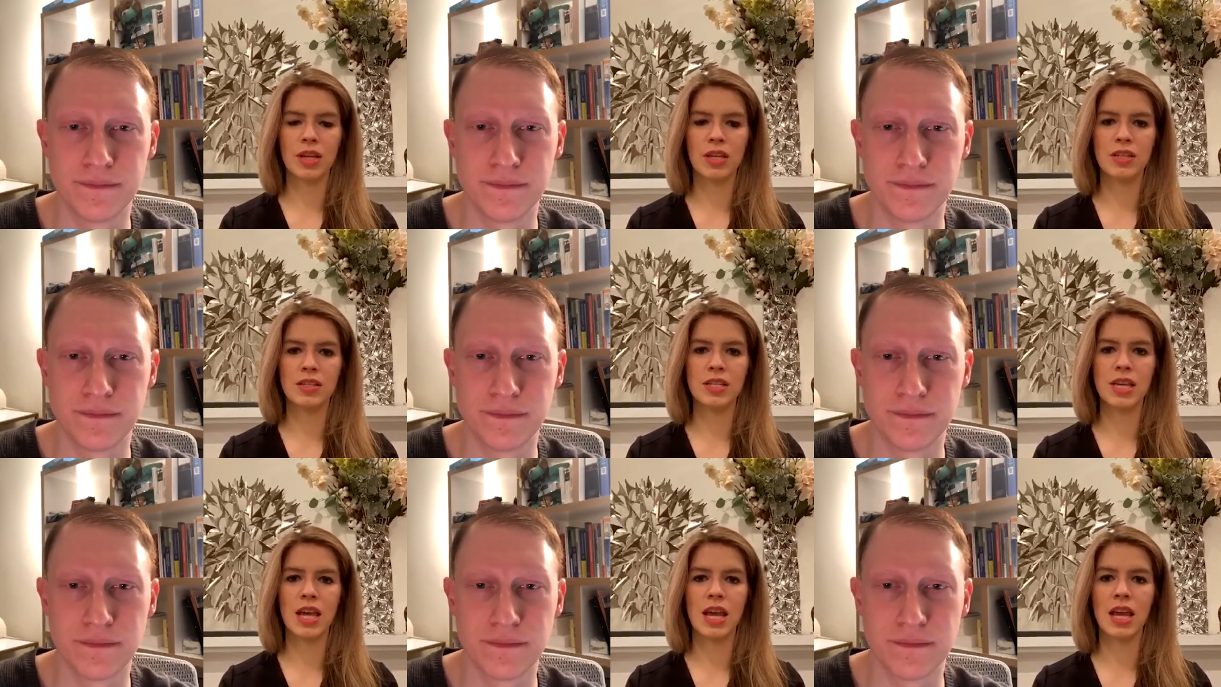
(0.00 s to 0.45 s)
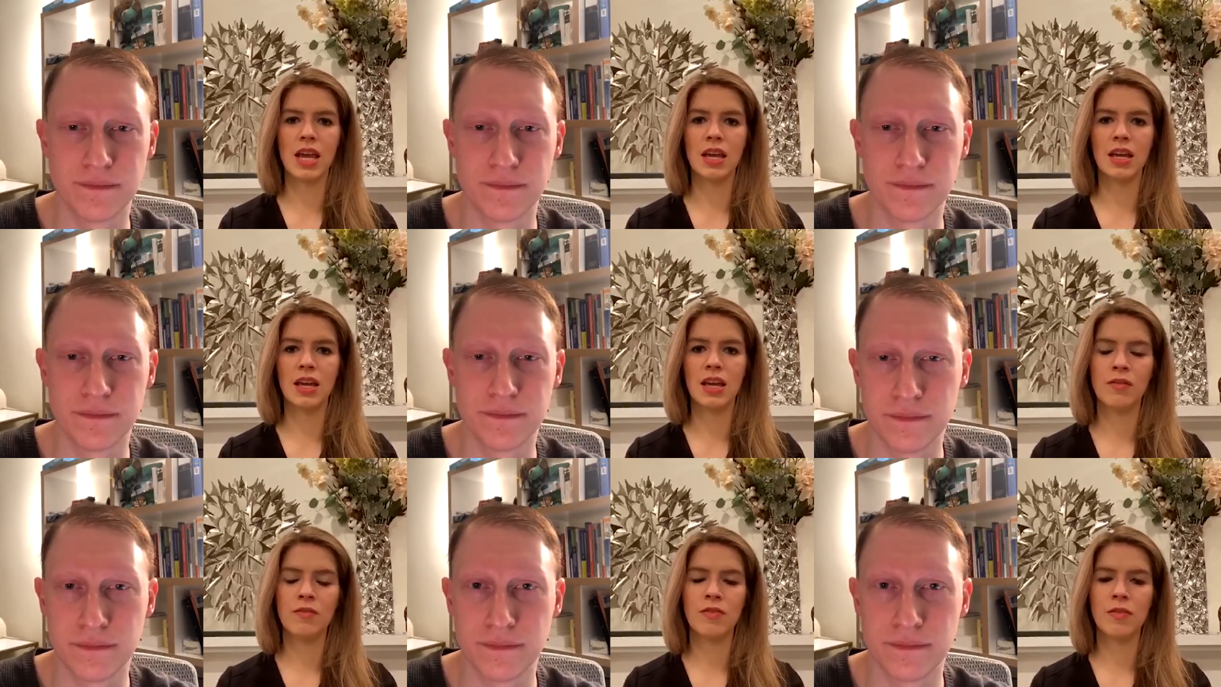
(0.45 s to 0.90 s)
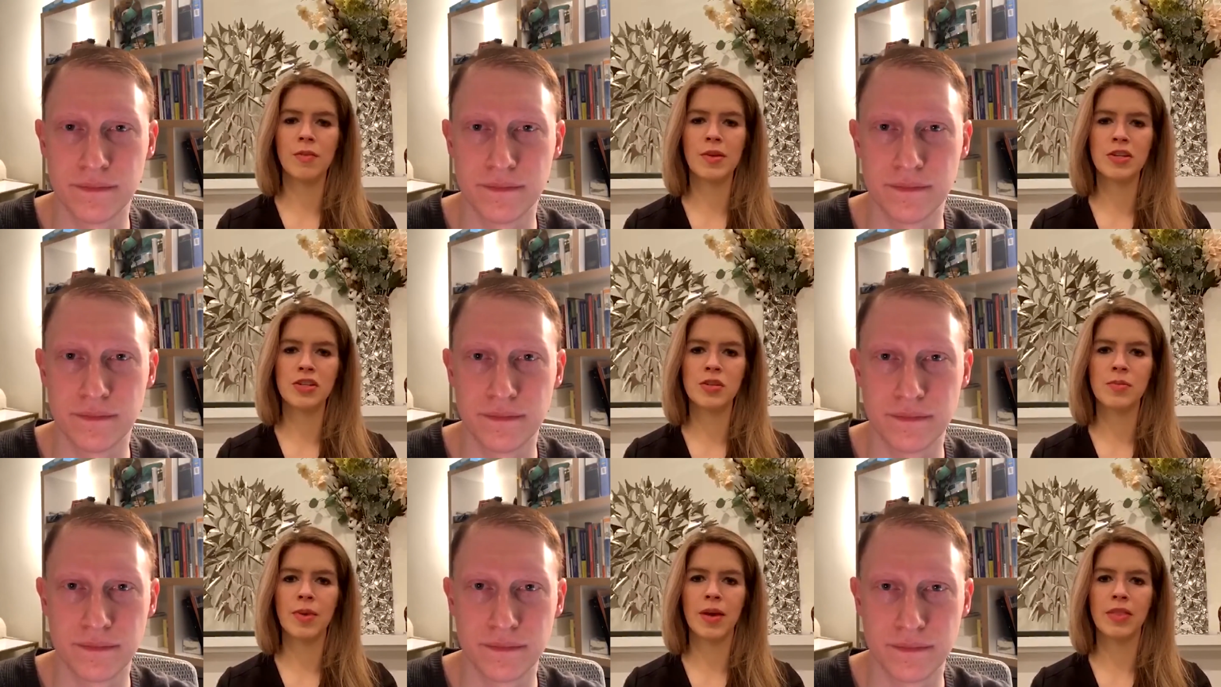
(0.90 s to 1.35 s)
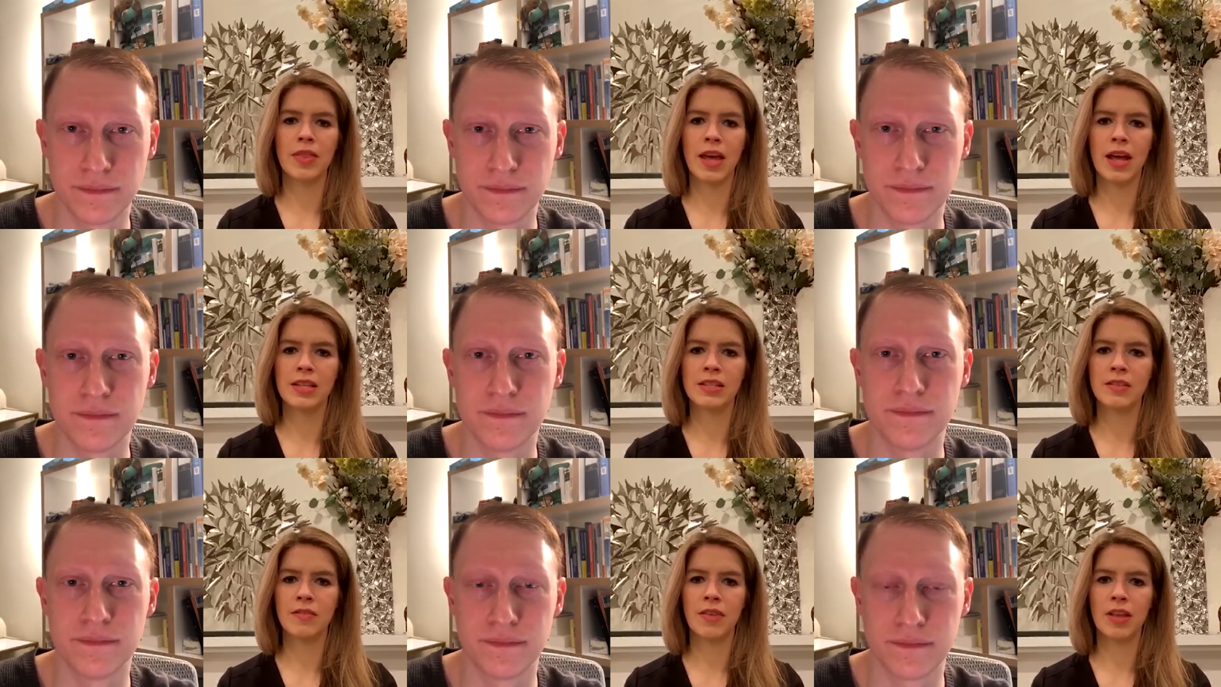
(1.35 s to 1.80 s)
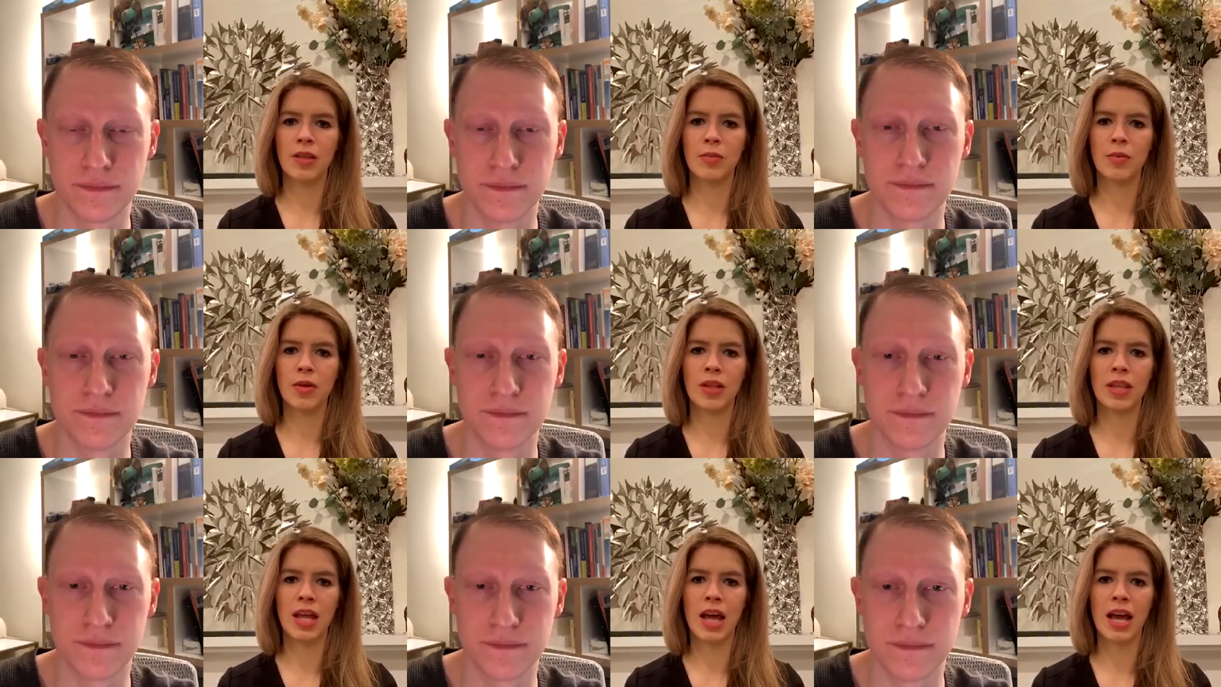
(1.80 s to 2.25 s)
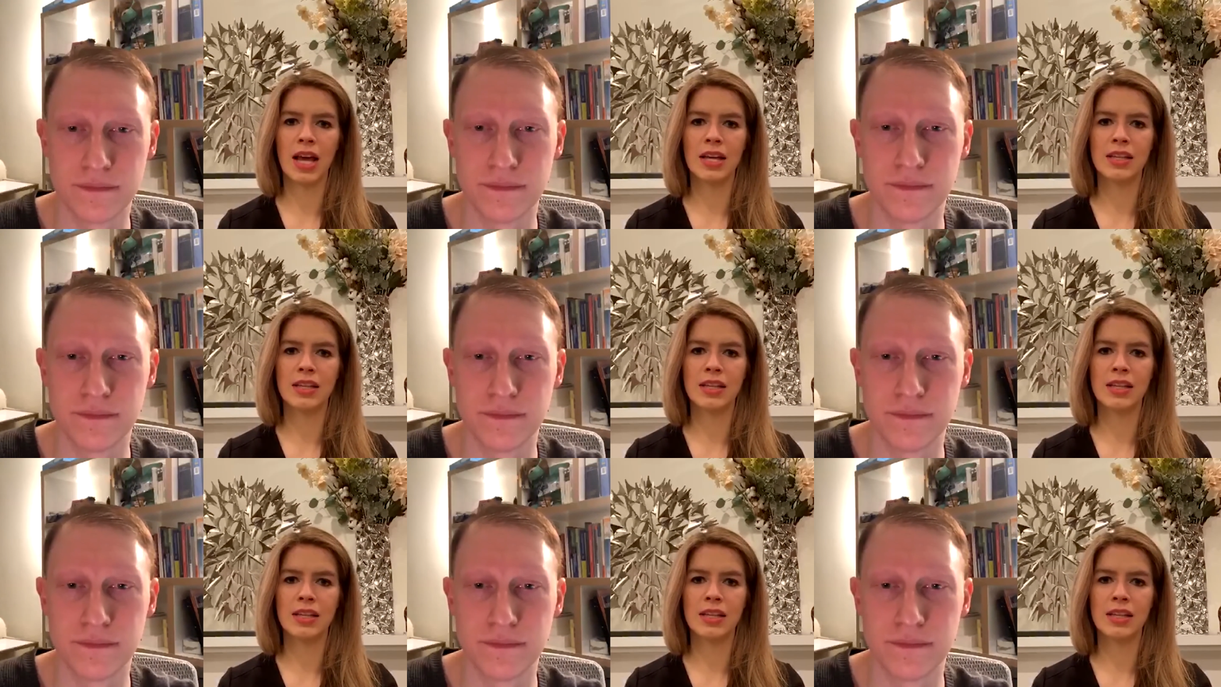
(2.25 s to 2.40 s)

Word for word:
Speaker 1: can take. Information about that's available on the